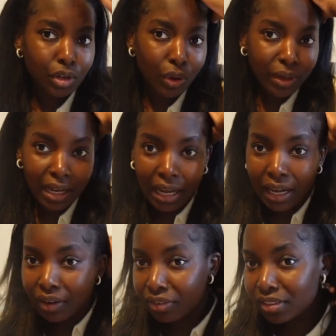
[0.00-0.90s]
going
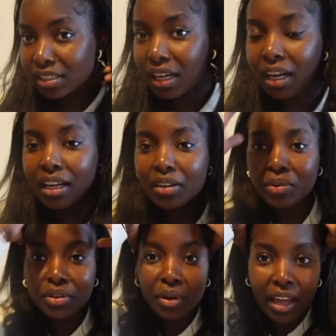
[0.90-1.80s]
outside
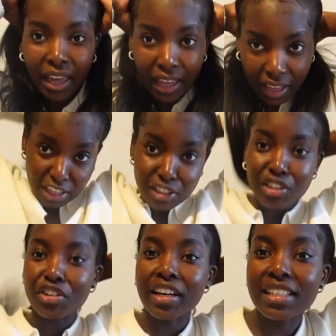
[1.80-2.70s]
when your hair is
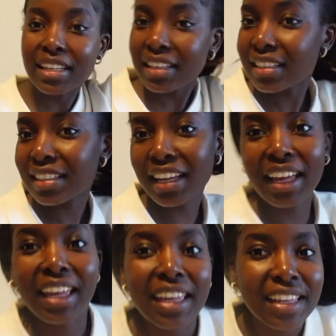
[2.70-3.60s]
straightened
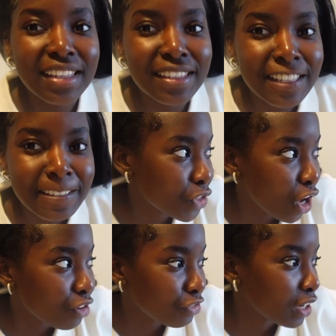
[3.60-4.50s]
is
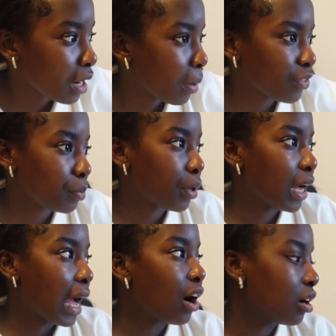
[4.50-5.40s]
not fun. I might have to put a
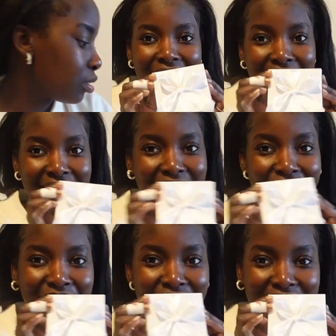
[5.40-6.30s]
hat on.
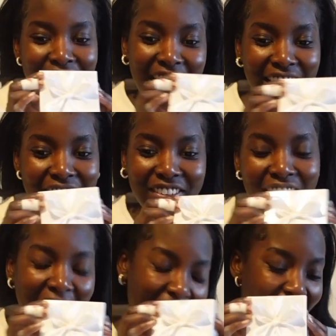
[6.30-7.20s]
One
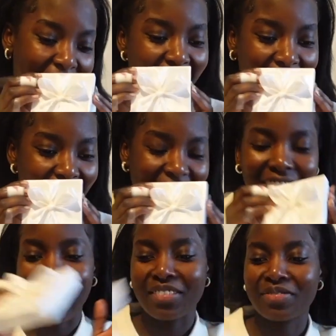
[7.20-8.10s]
down.
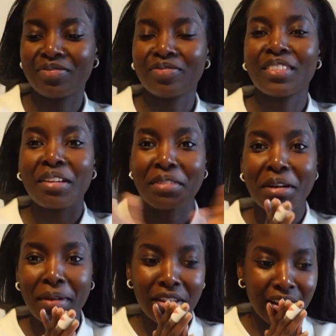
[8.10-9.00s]
Okay,
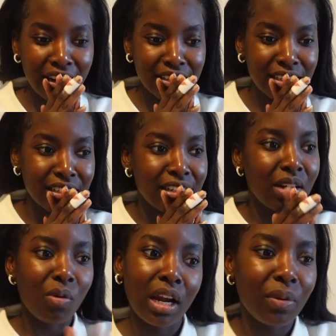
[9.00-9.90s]
gonna make the rest.
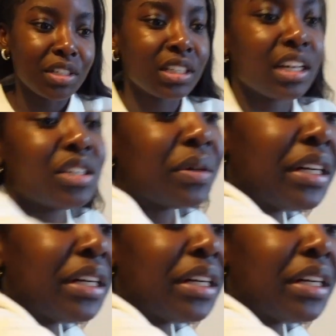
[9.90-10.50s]
While I watch nine oh two one